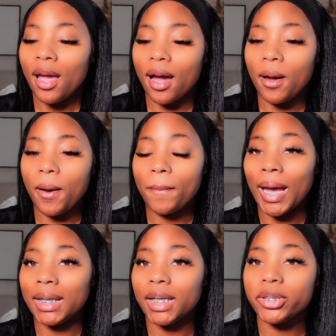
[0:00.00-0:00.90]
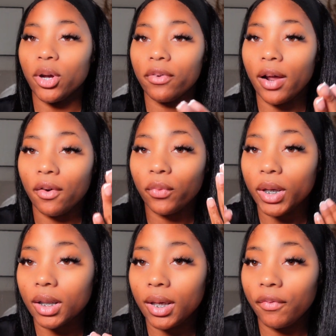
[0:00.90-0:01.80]
I did start off with a
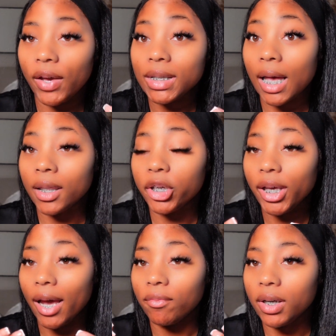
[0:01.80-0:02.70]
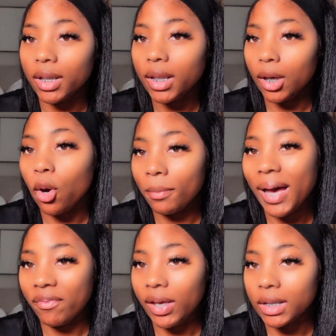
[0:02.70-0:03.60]
clean face. I literally have nothing on
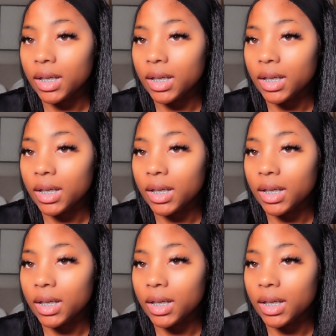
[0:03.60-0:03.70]
my face.